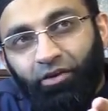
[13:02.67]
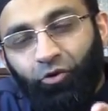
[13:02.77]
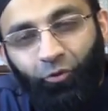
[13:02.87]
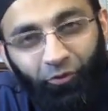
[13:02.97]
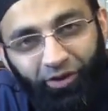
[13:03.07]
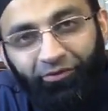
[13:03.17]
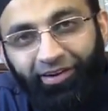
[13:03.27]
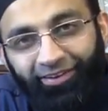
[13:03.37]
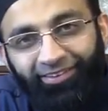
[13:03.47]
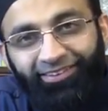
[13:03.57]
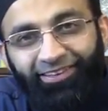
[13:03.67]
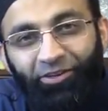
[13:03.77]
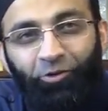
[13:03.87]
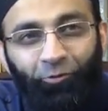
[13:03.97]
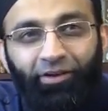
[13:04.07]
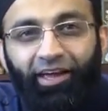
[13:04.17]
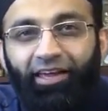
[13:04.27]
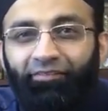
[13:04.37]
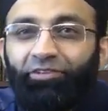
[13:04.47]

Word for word: coronavirus, you will die